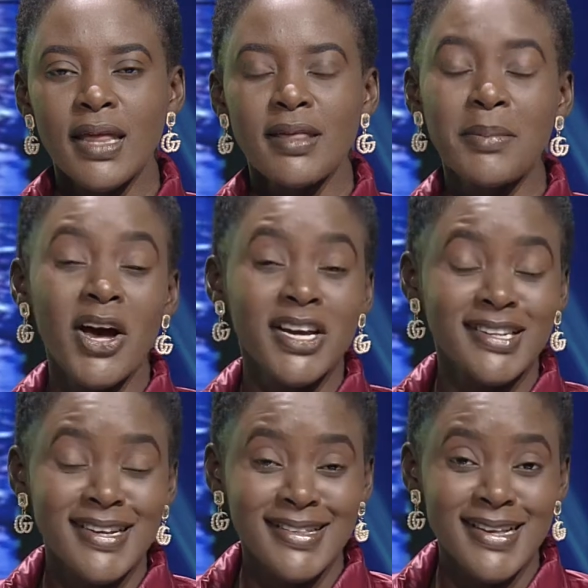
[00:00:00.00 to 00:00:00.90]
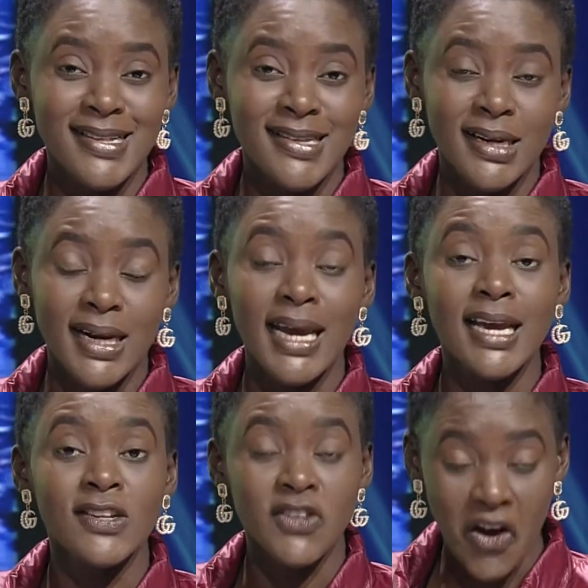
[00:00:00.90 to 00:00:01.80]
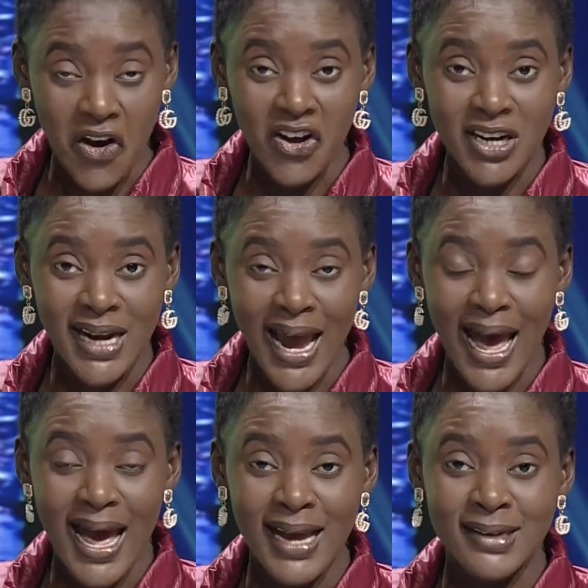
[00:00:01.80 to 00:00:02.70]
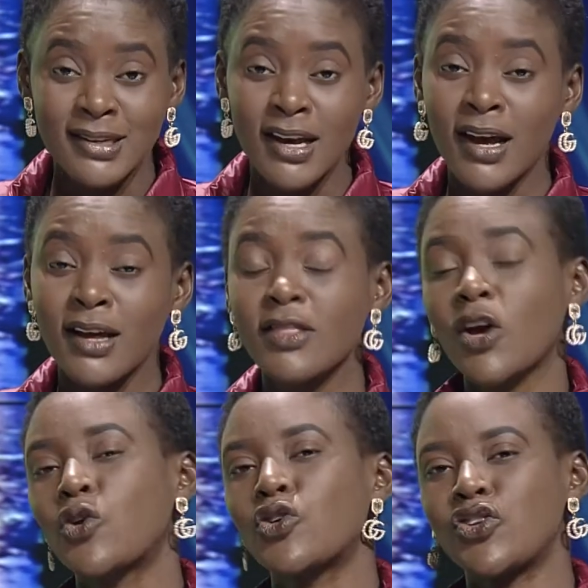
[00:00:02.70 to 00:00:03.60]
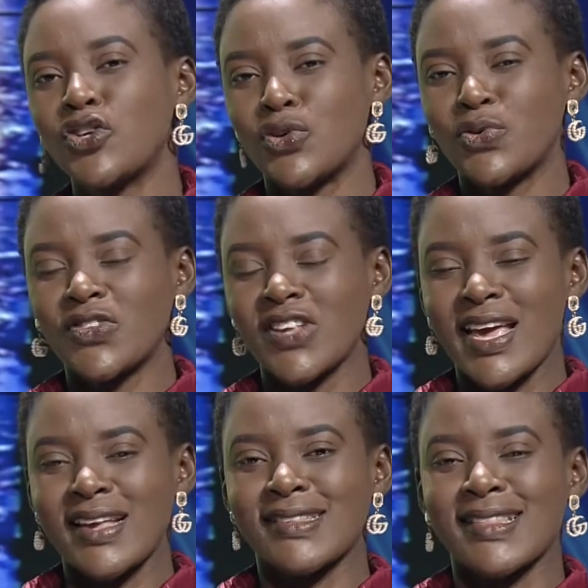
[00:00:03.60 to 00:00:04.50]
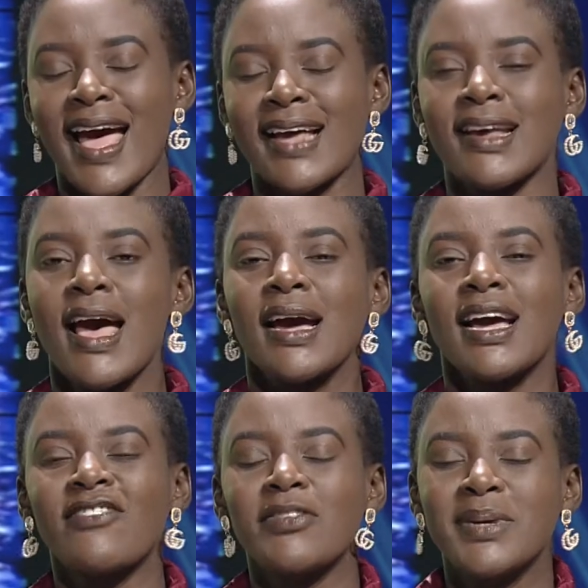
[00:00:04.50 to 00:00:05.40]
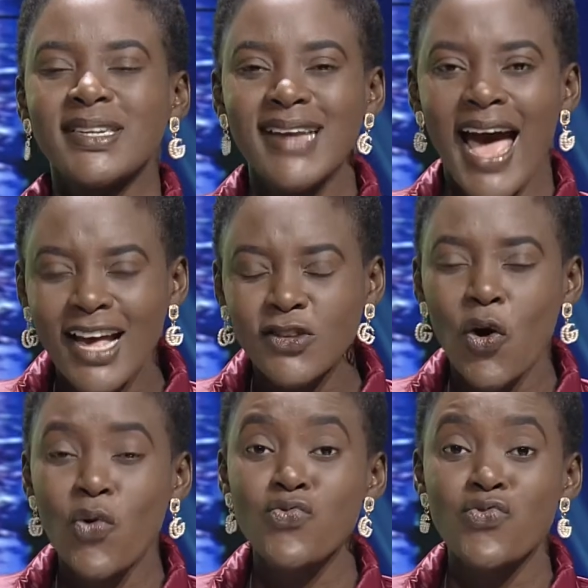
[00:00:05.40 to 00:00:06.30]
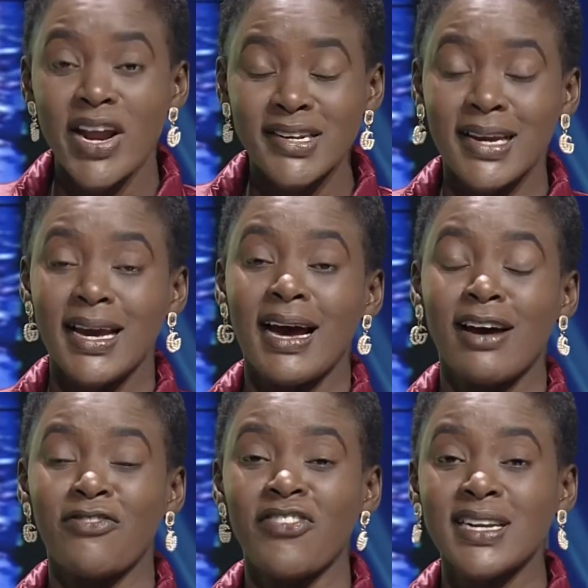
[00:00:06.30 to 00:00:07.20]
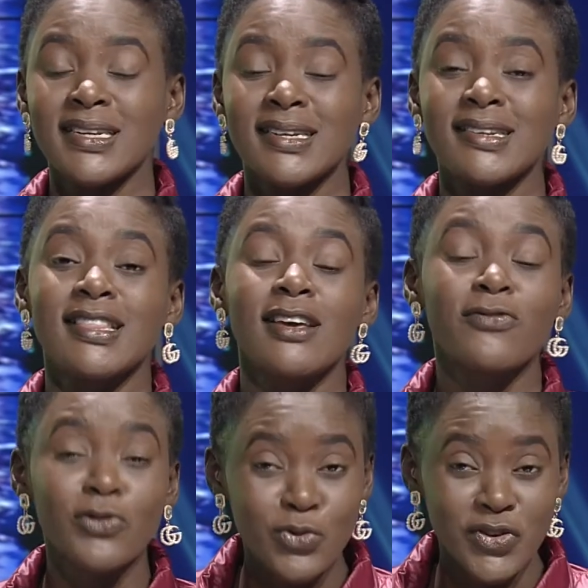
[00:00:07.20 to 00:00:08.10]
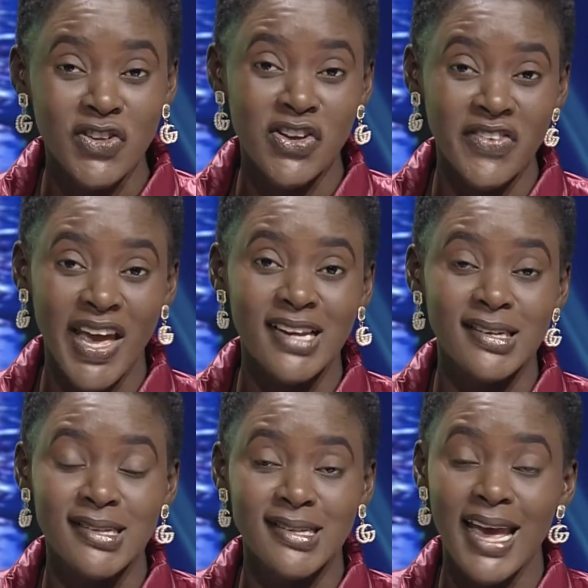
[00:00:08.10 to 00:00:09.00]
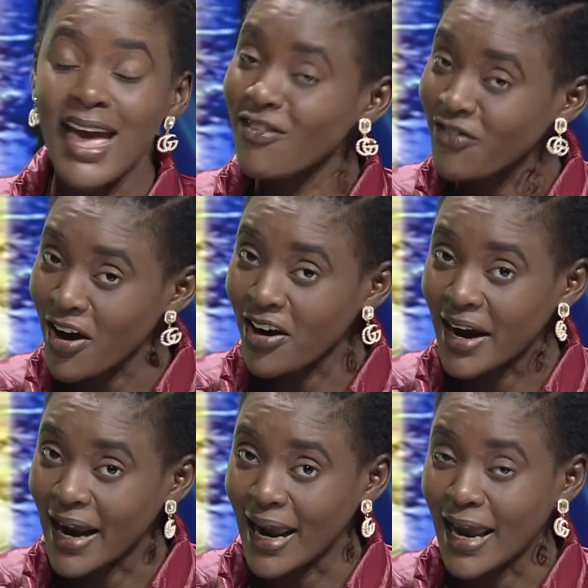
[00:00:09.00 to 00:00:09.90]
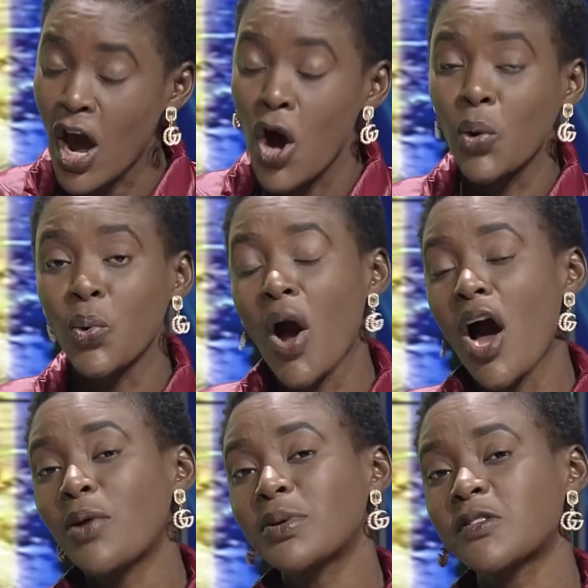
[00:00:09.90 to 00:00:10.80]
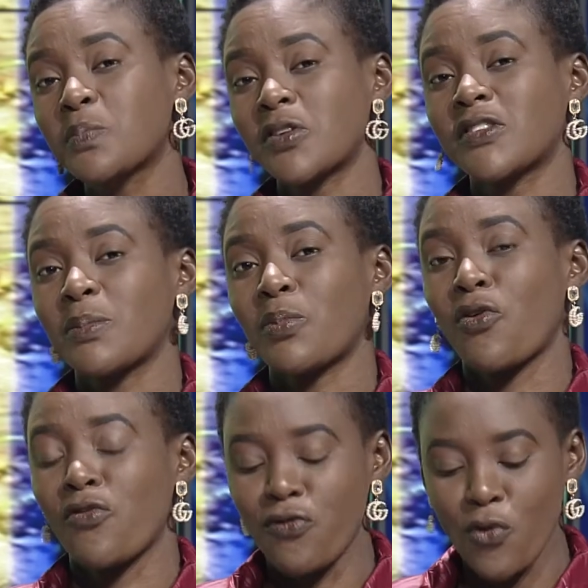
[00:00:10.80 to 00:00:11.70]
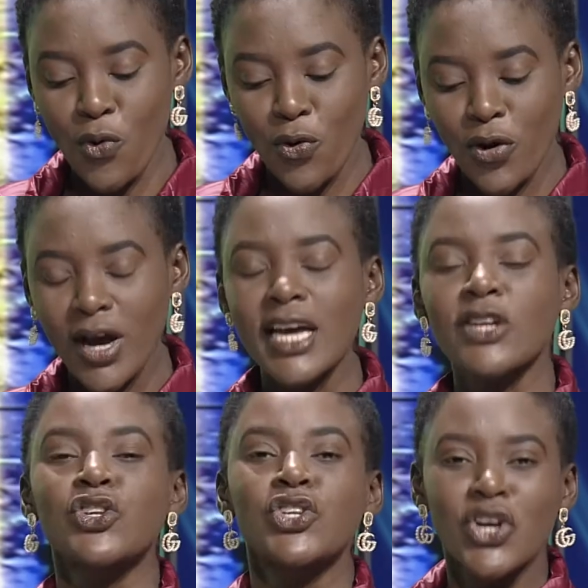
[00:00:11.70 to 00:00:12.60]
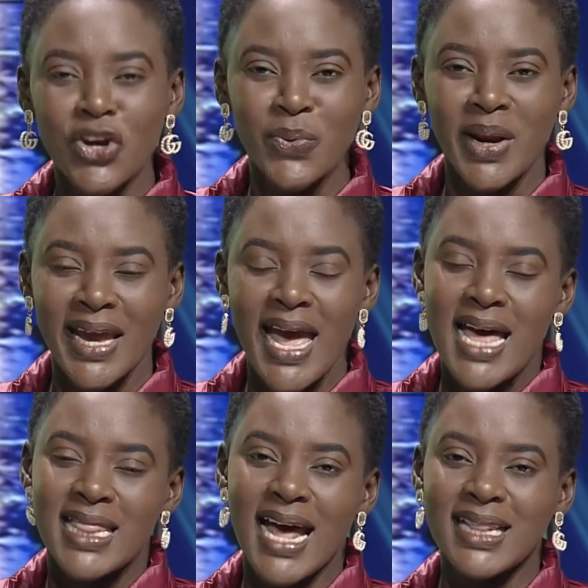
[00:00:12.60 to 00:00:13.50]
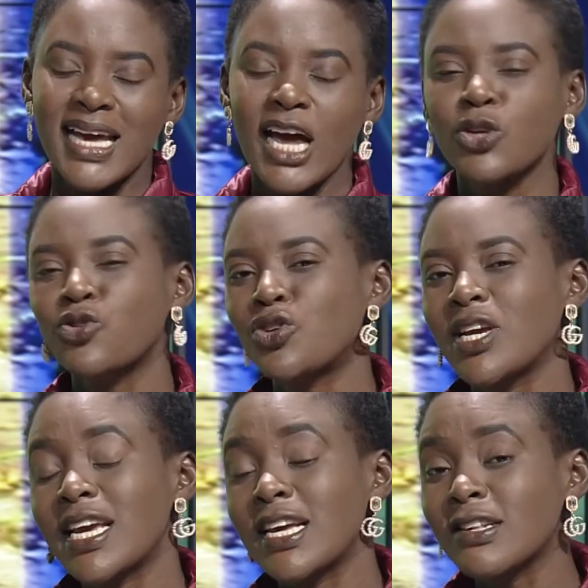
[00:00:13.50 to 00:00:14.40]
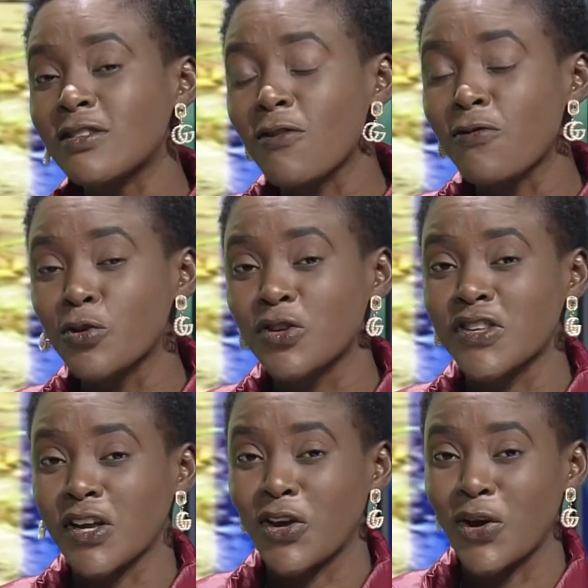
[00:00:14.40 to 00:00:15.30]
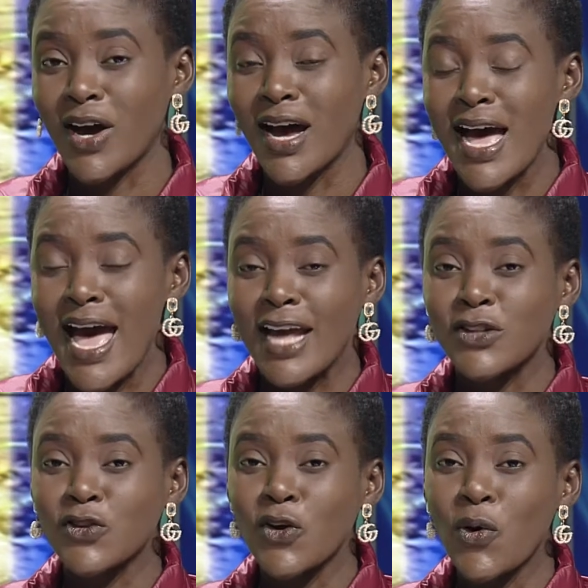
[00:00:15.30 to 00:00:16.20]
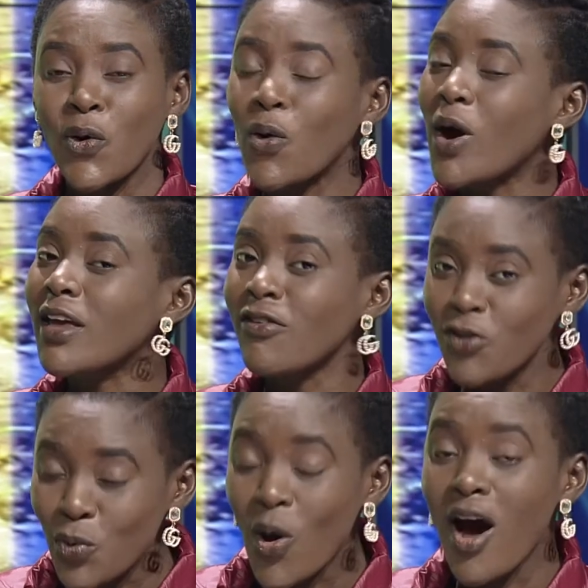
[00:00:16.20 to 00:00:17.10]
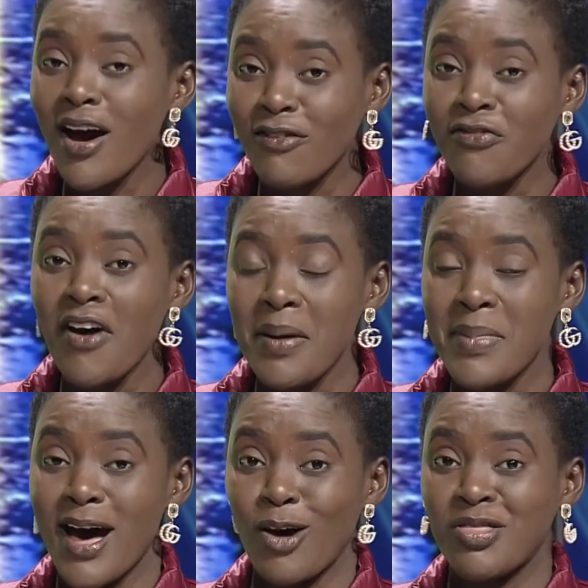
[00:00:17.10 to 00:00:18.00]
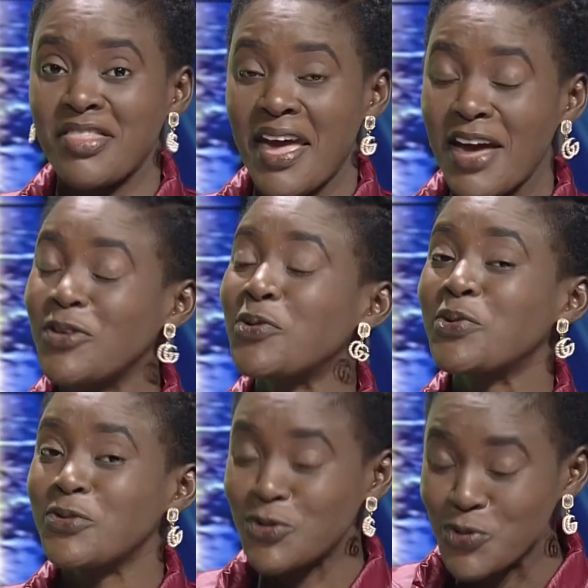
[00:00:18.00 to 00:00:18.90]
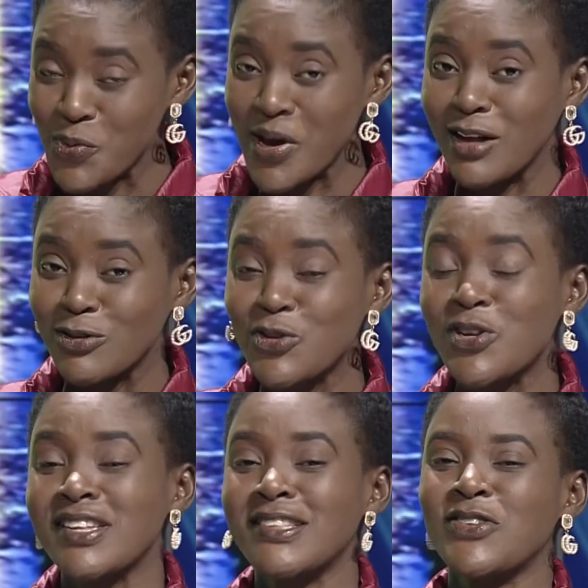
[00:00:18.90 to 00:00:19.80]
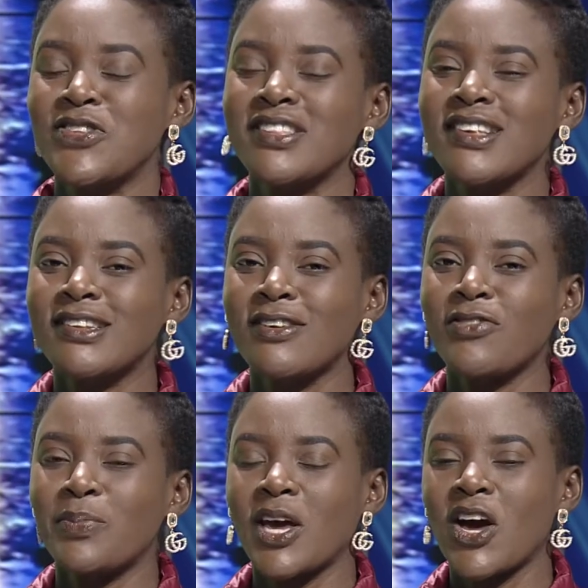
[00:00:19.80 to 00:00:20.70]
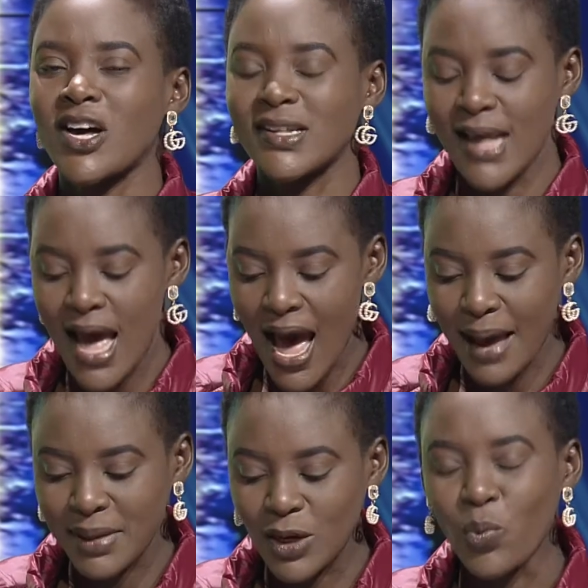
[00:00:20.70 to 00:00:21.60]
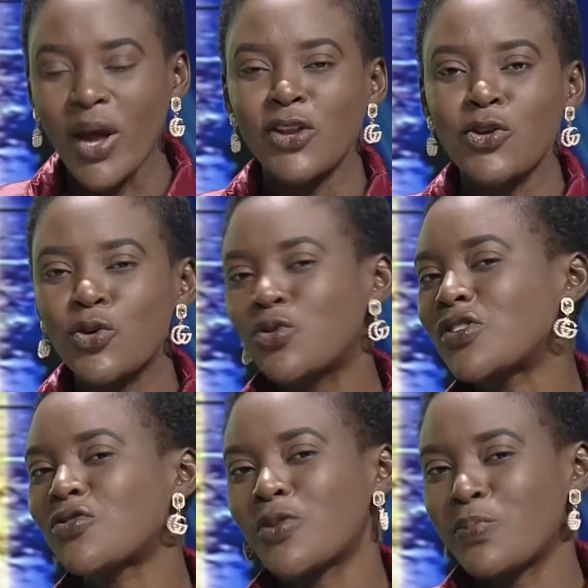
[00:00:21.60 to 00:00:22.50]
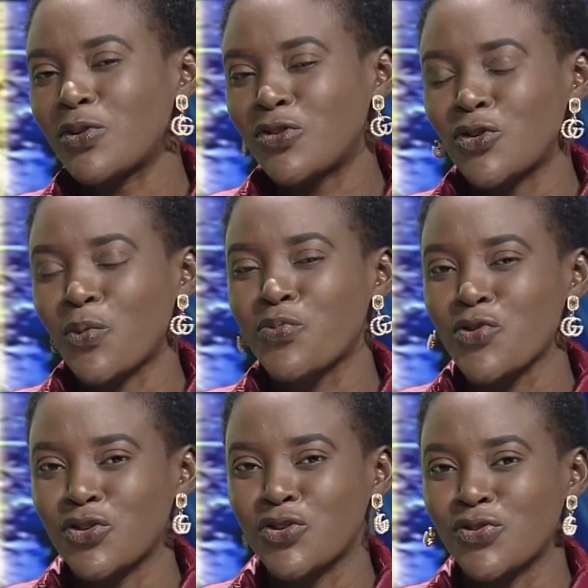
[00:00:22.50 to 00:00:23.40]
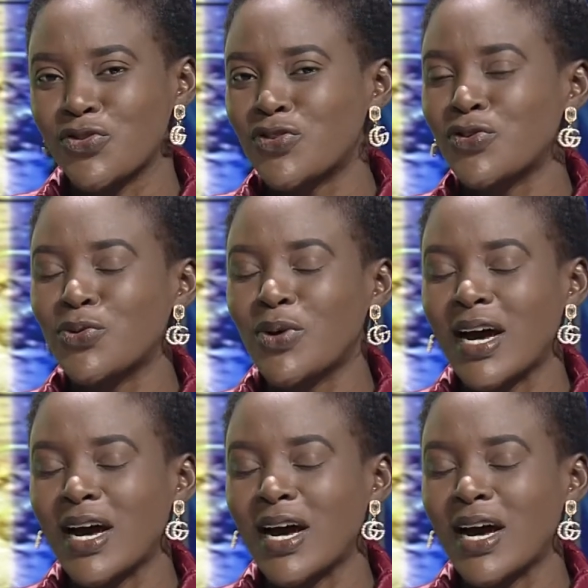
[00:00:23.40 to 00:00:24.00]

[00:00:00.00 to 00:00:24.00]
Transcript: The marketing season is on, and the good news is that government has already funded the Food Reserve Agency, FRA, who are responsible for ensuring that the country is food secure. And so if you are a farmer out there, you will do well to listen to this interview because, I mean, when you distribute your produce to